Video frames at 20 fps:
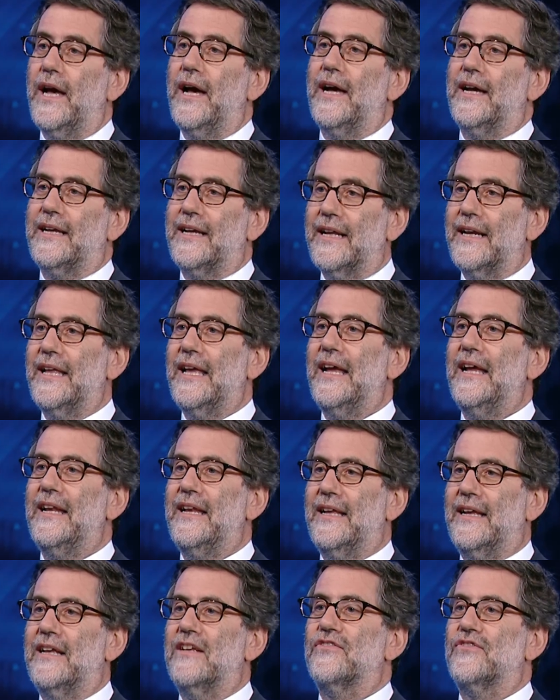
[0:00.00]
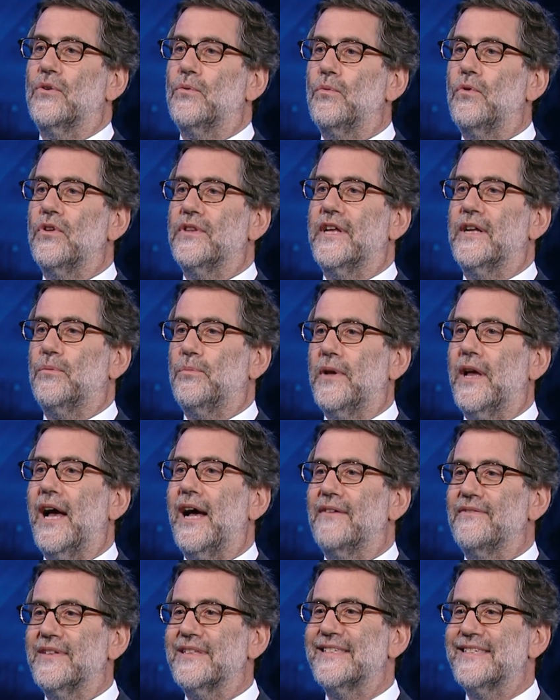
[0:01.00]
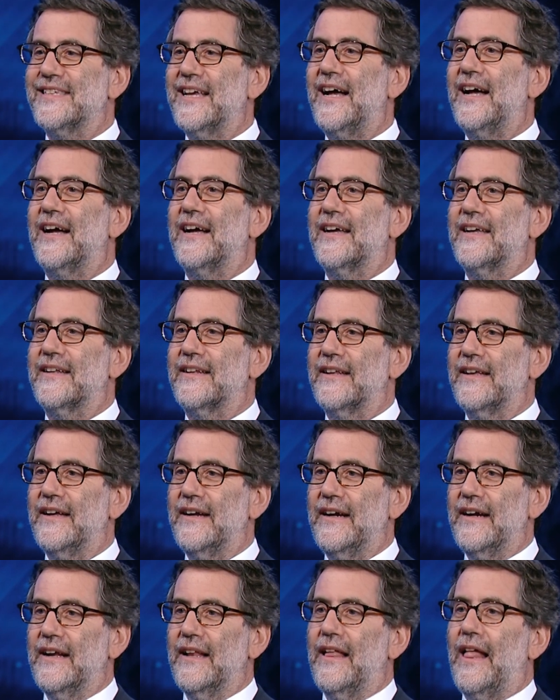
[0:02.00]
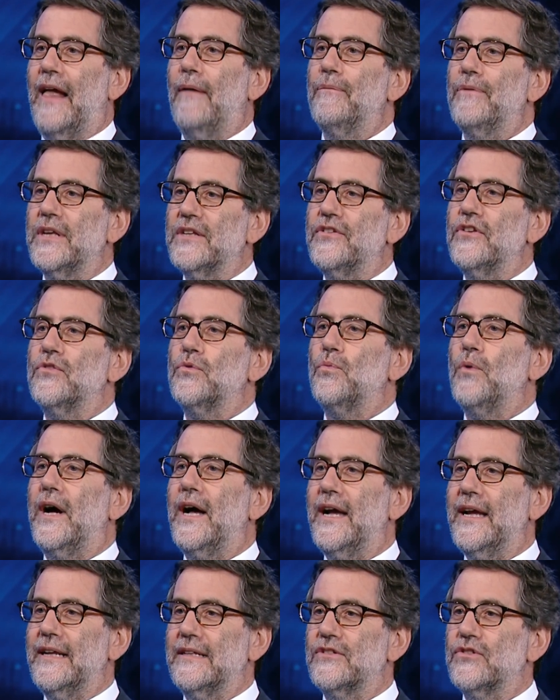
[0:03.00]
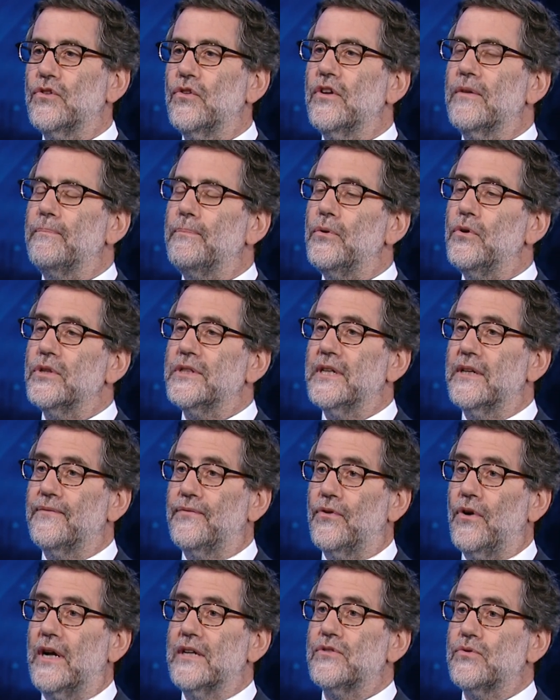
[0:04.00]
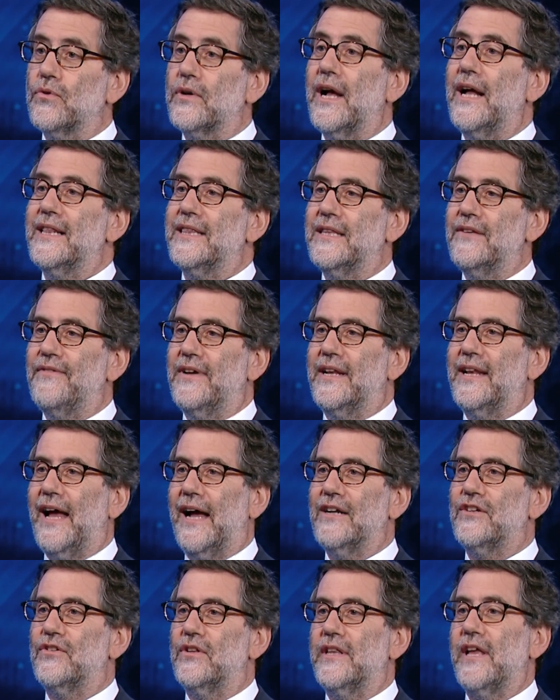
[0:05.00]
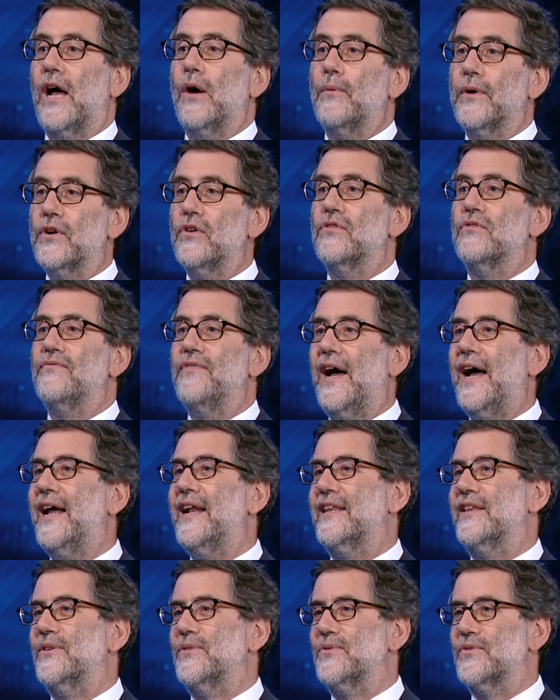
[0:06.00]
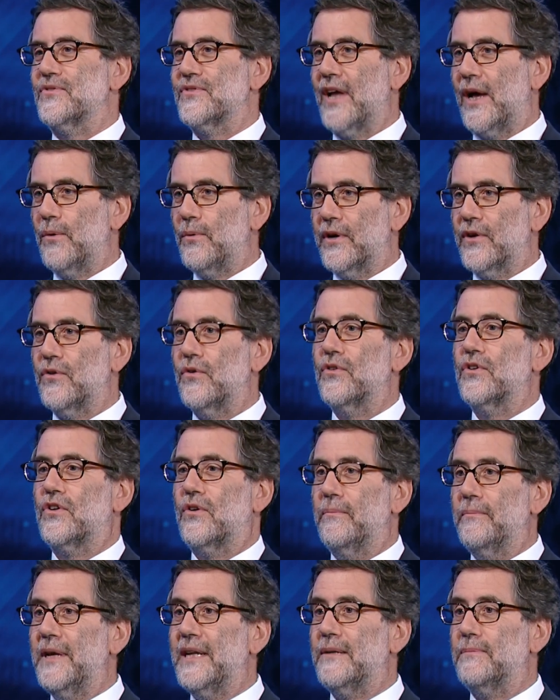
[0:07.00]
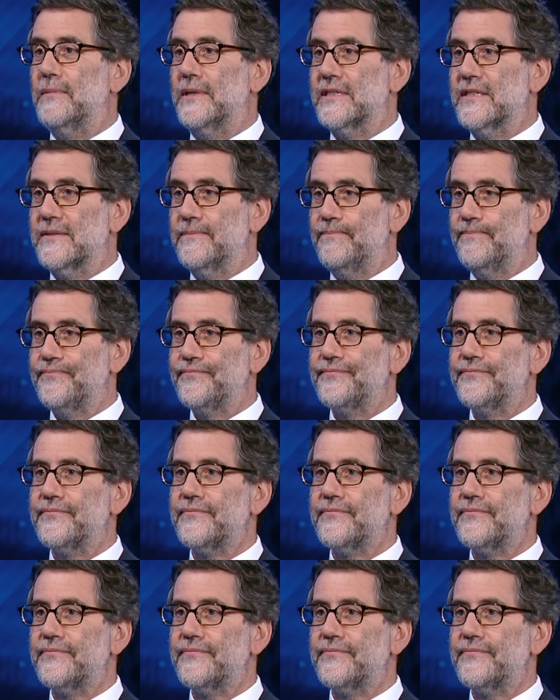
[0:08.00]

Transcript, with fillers: are creating is the world that we have inside. And this is why it's so important for us to cultivate actually our own values, our own commitments. Our